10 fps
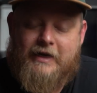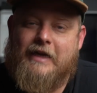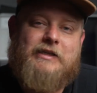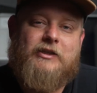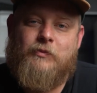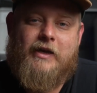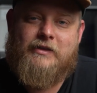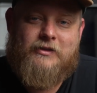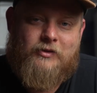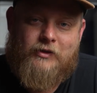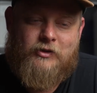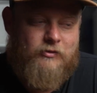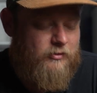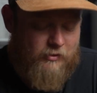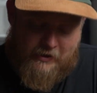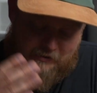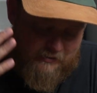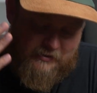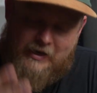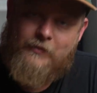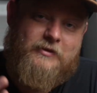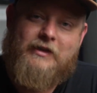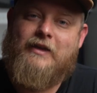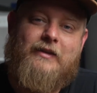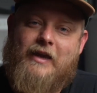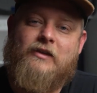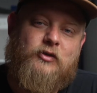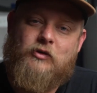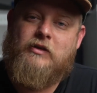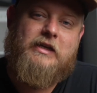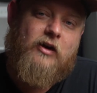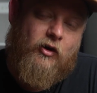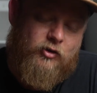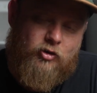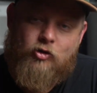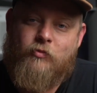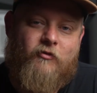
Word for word: It just makes it so that you, are like, the steps to get the answer you need are super